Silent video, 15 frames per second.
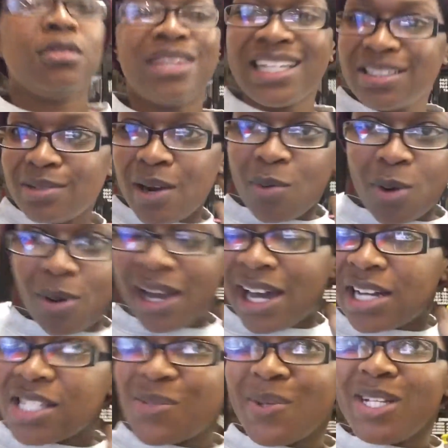That's what I want. I
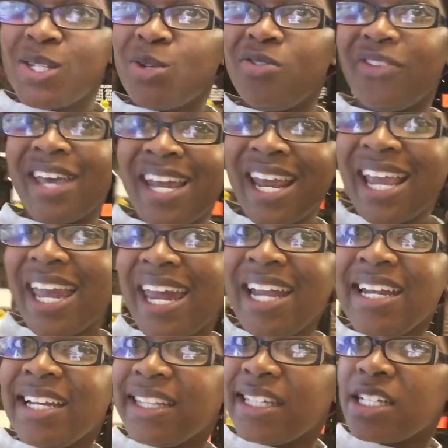got a sweet tooth and ain't ate
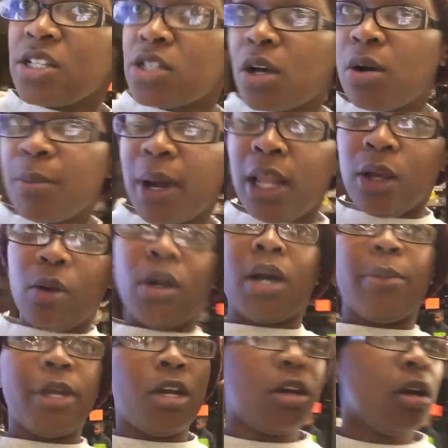nothing, so I'm probably gonna
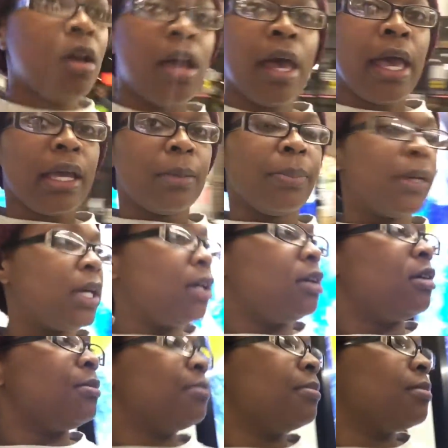come in here and pick up